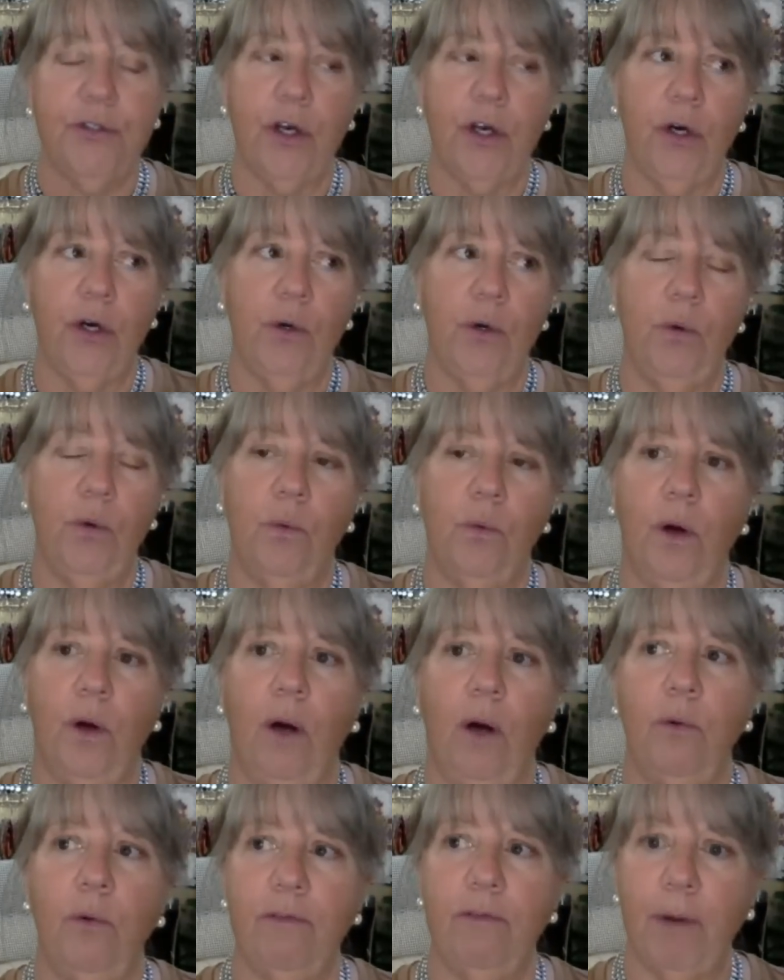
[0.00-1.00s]
So
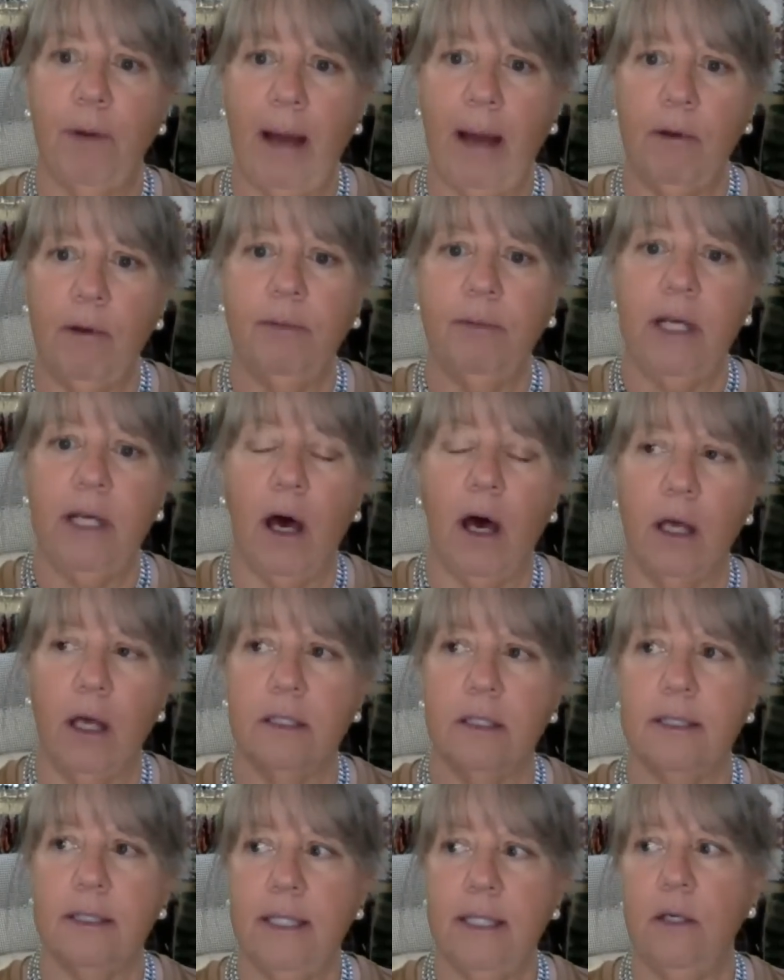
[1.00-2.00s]
we've probably
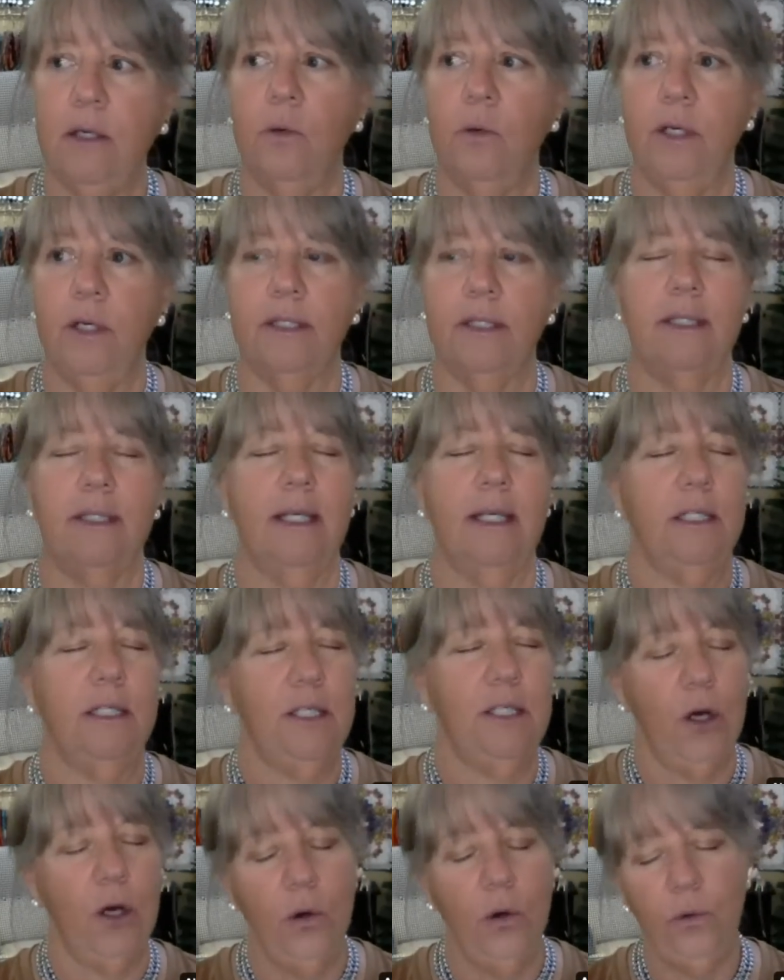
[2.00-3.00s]
all seen quilts
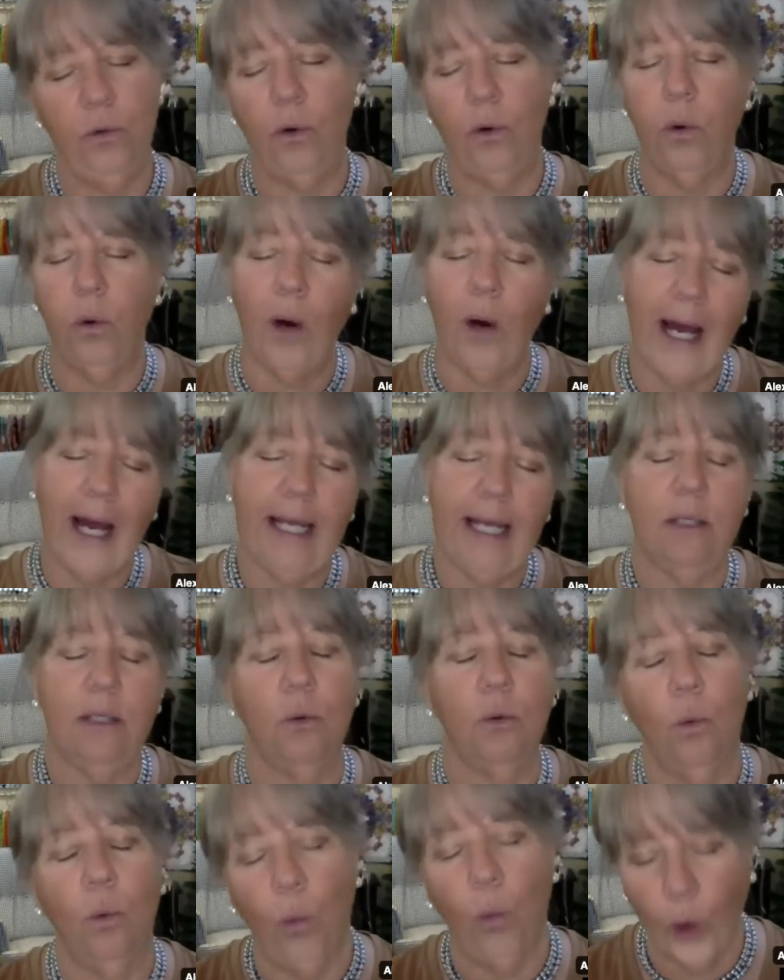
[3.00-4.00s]
that don't
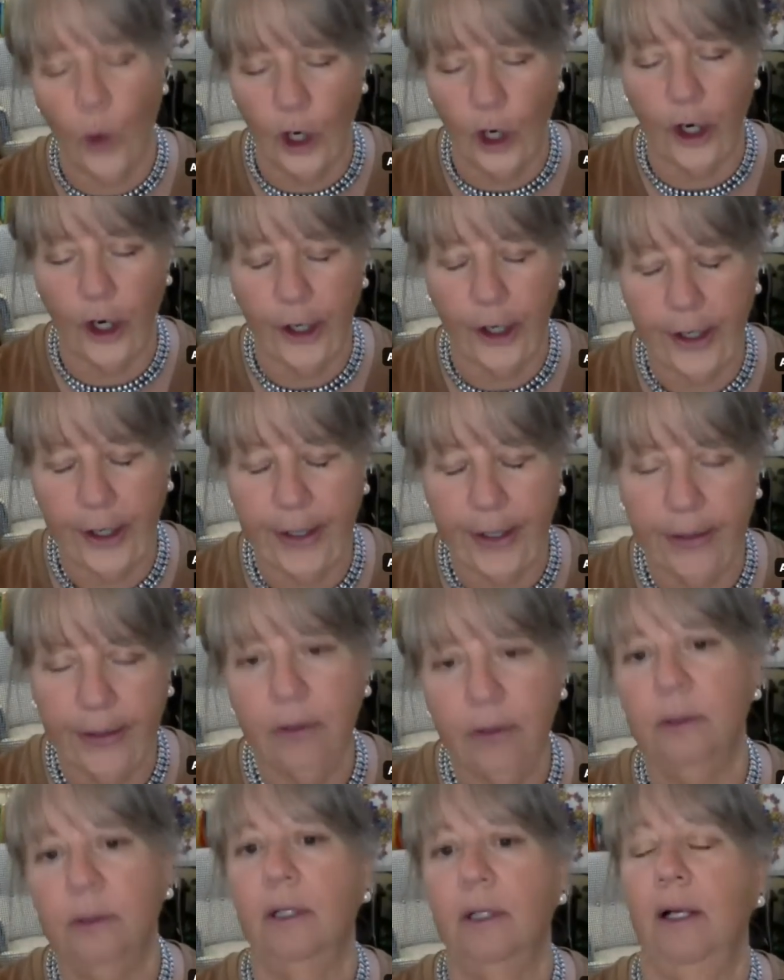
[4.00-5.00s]
quite work,
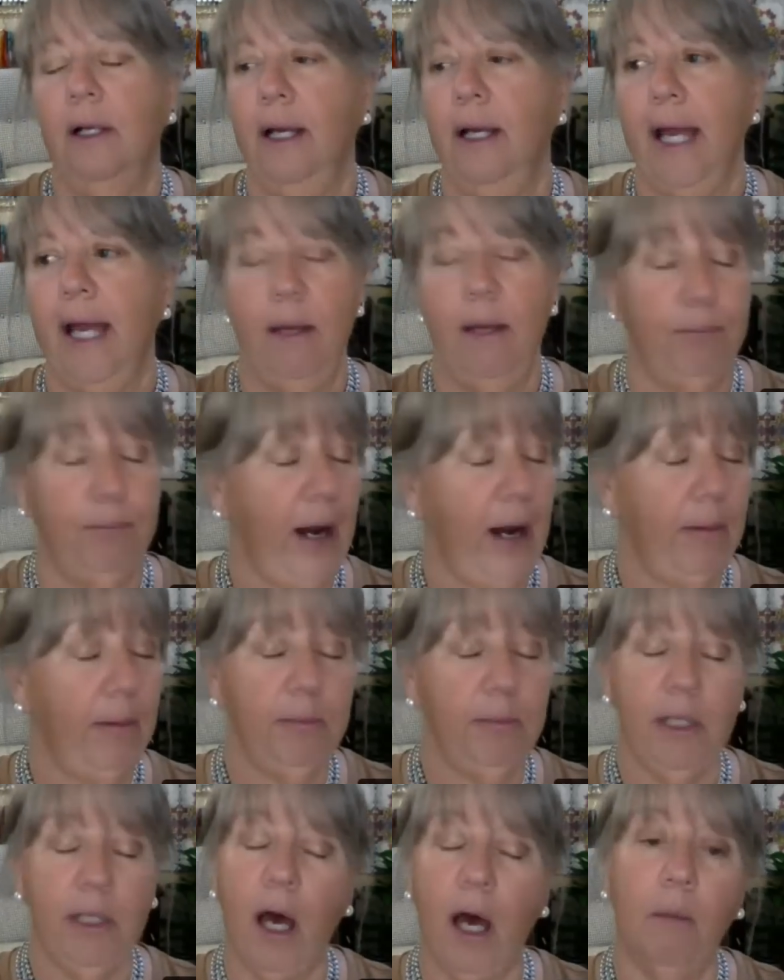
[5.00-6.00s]
and
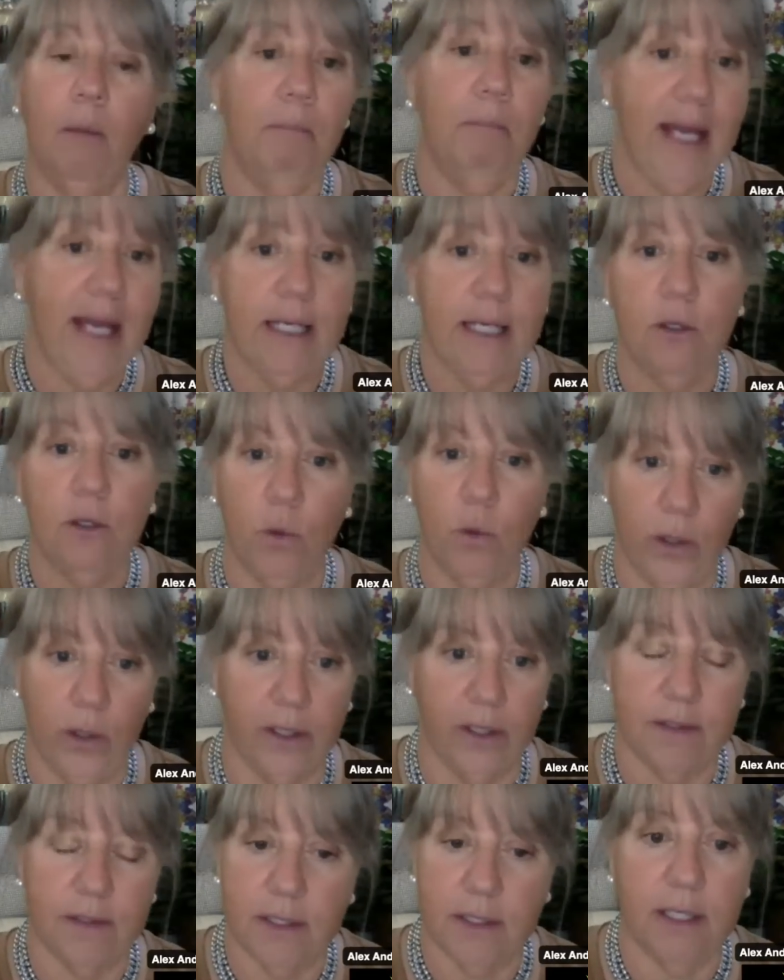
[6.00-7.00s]
probably all made
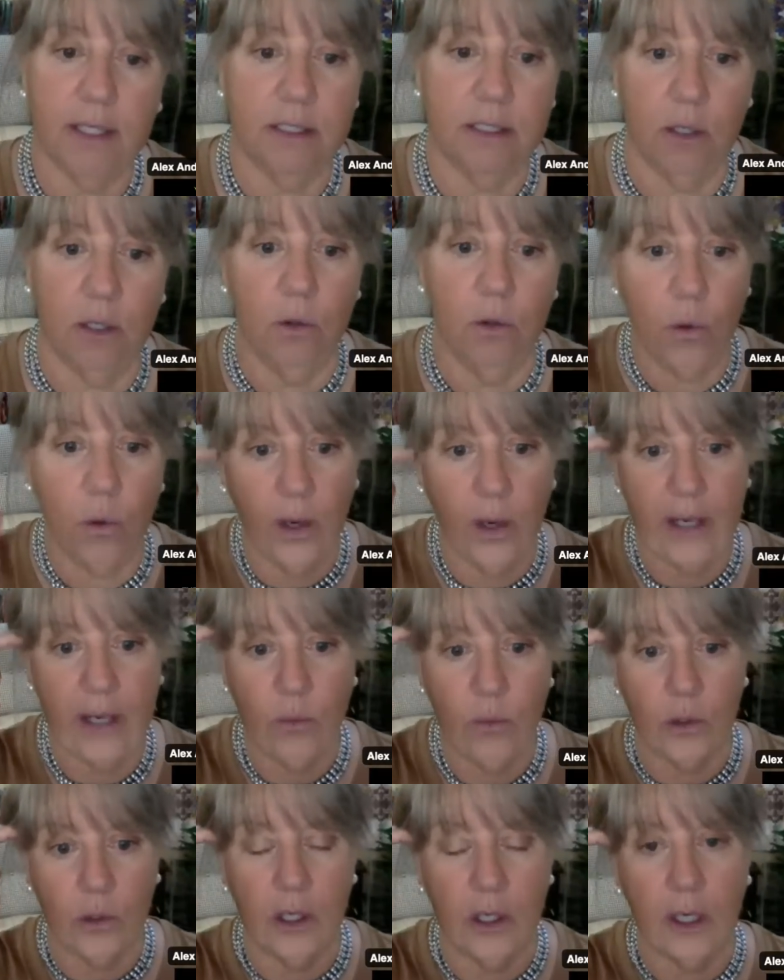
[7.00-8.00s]
quilts that don't
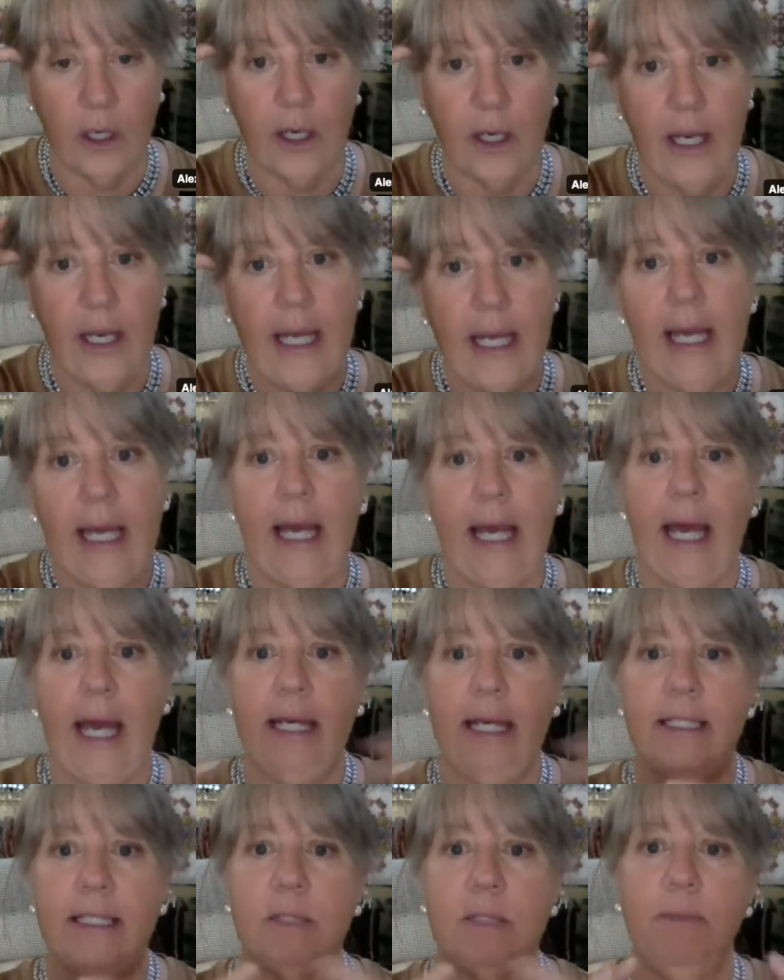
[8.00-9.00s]
quite work.
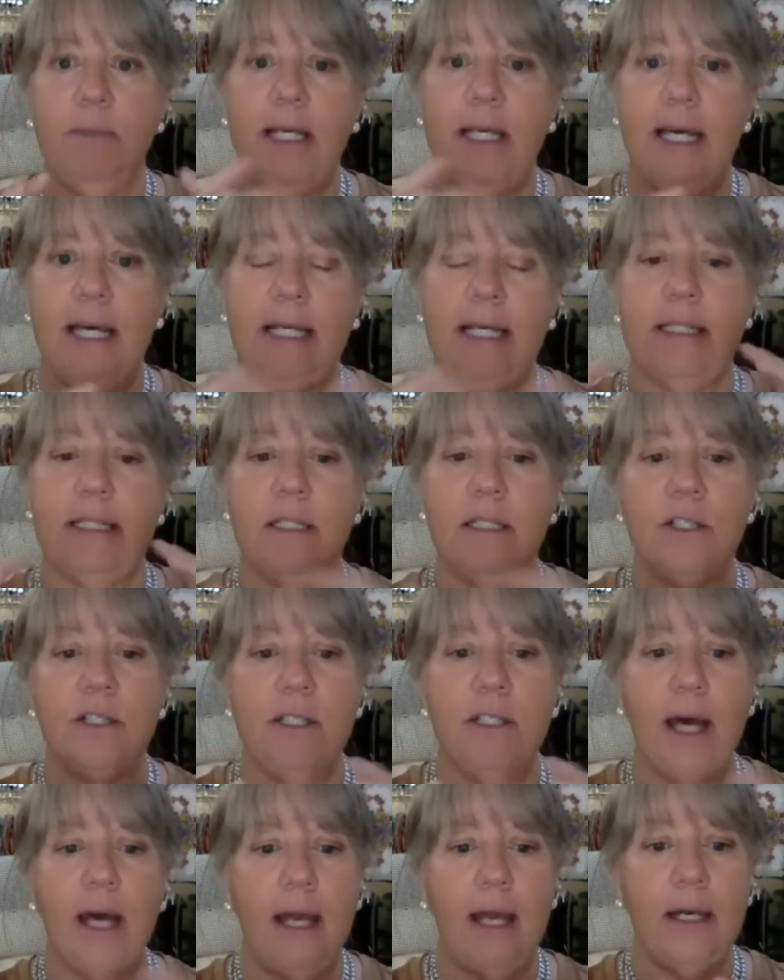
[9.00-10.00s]
And it's because
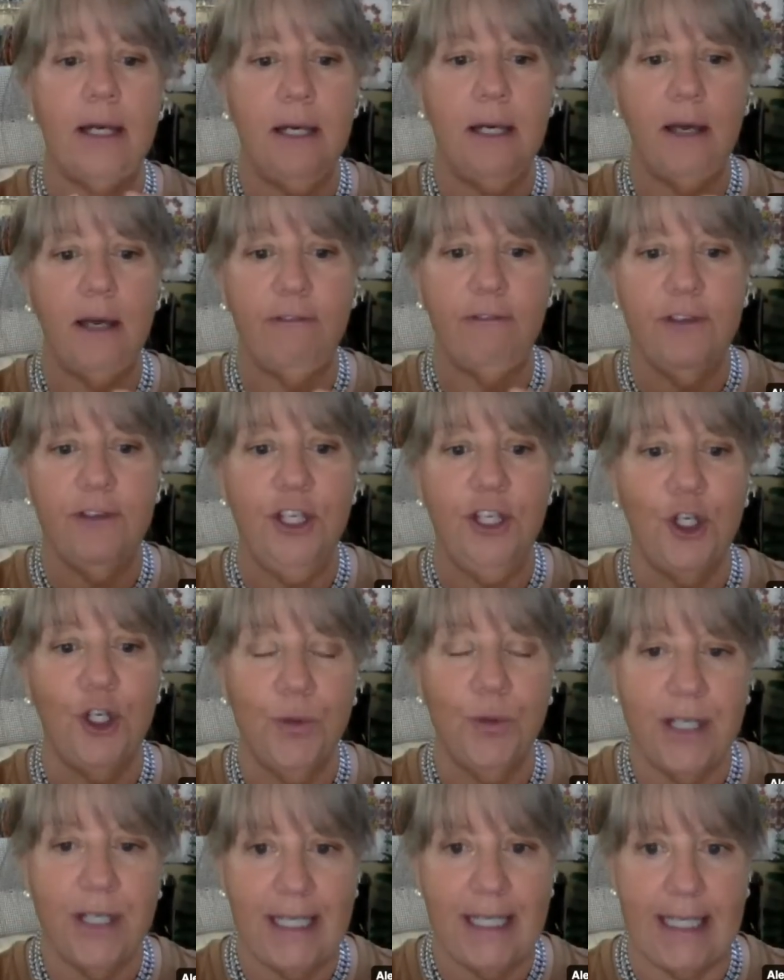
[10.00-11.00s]
there's not enough
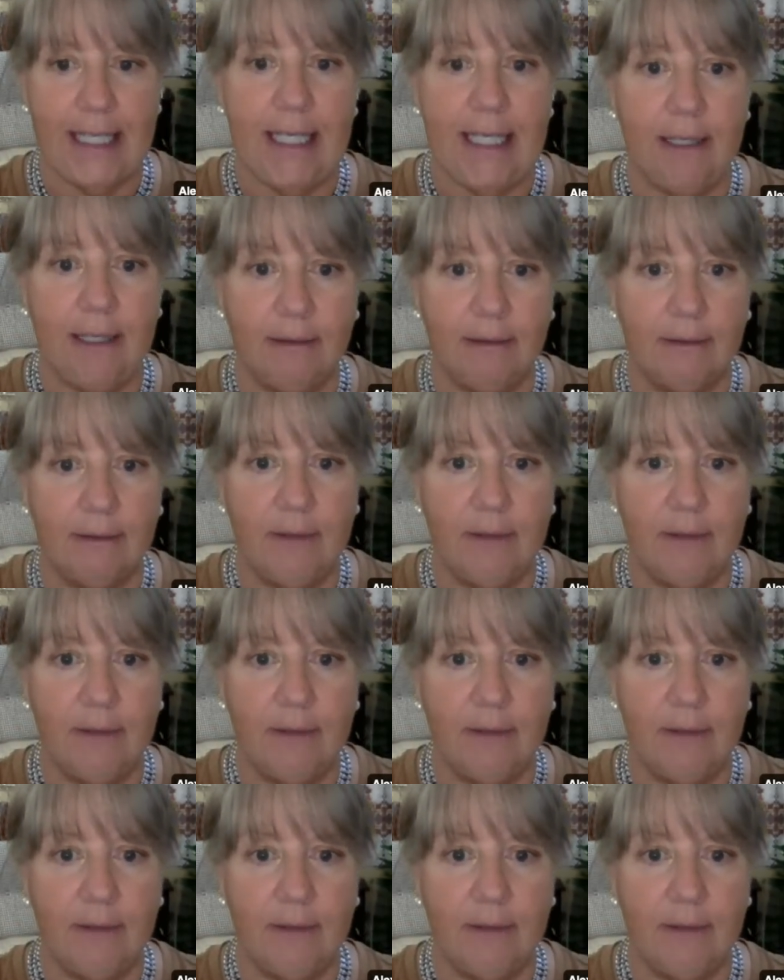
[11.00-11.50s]
unity.